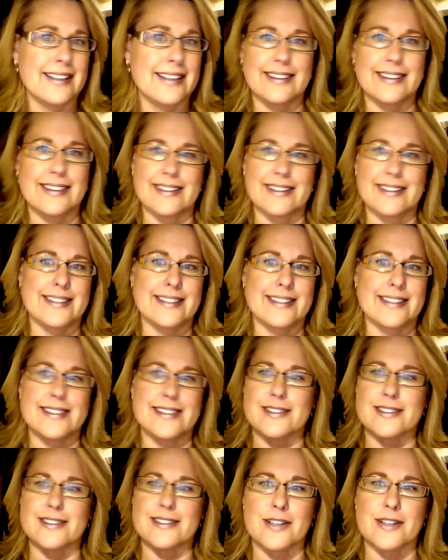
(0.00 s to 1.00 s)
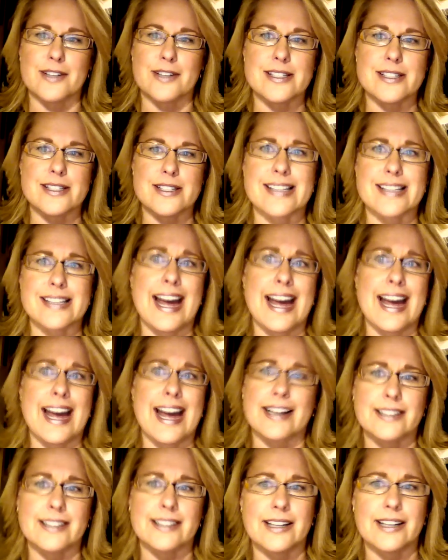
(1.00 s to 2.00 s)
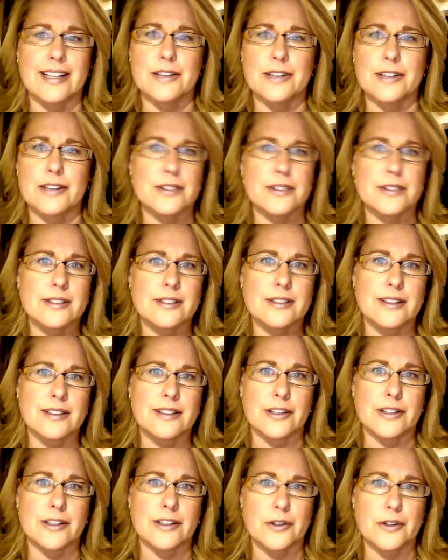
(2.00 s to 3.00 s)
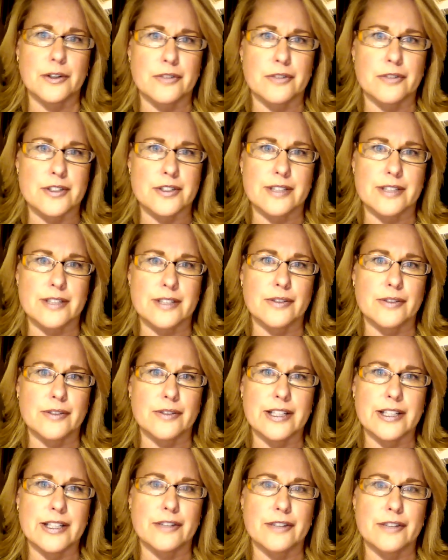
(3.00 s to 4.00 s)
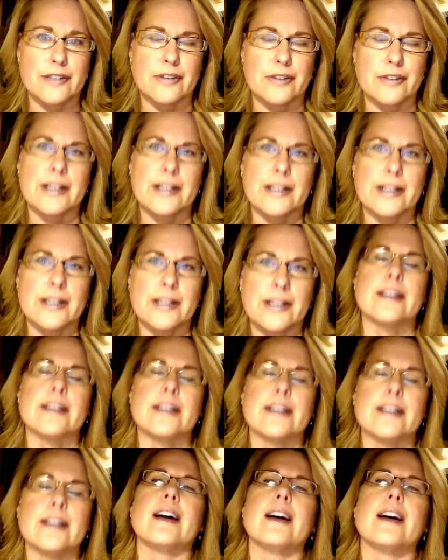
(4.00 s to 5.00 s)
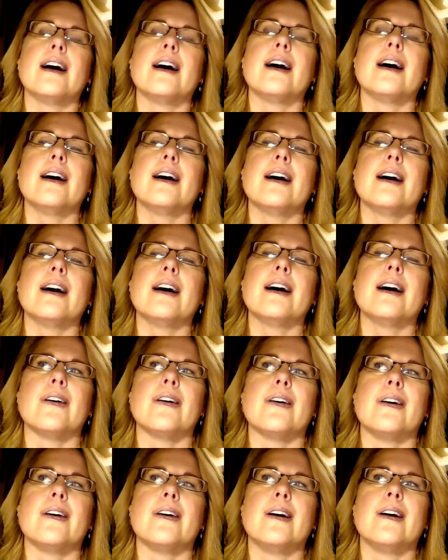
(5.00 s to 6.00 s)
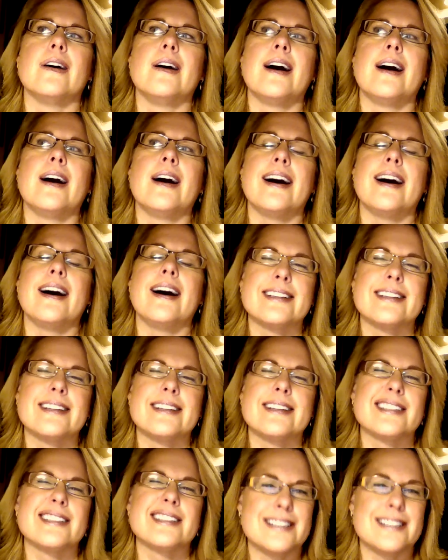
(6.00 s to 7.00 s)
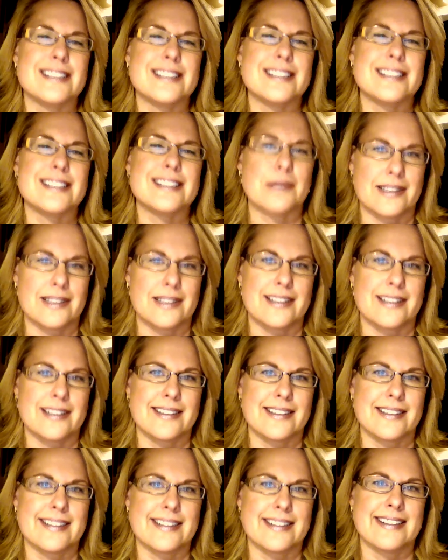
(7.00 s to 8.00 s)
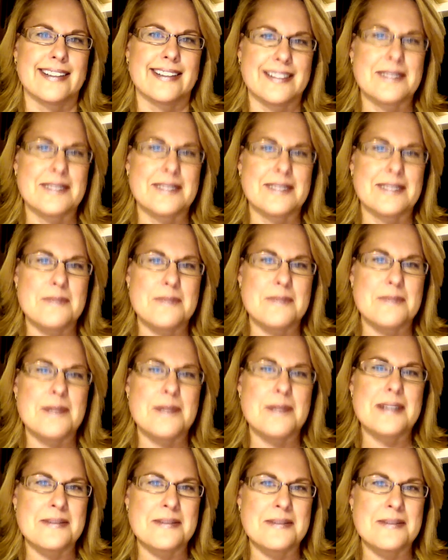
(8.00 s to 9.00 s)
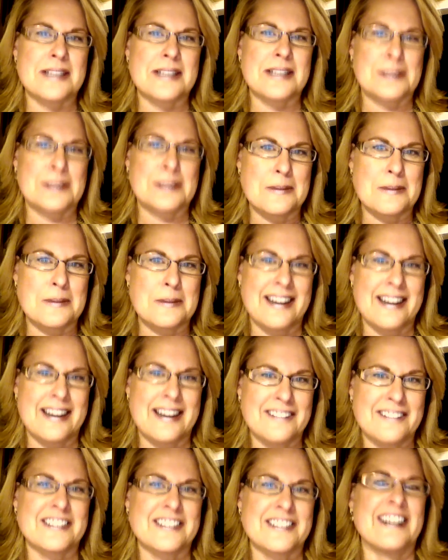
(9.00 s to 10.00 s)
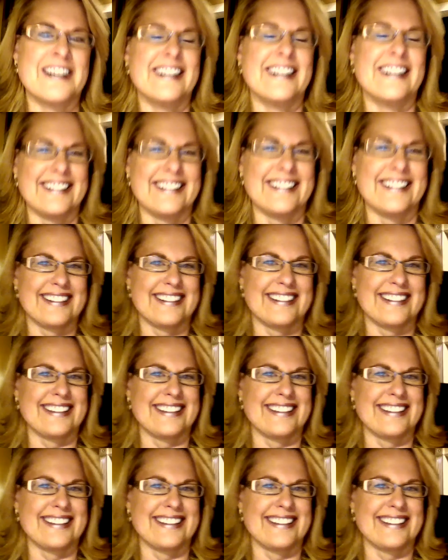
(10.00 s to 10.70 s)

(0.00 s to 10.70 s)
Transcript: These crazy kids acted out their own version of a video from it. I thought, oh, I think this did work. Maybe I'm not so bad after all.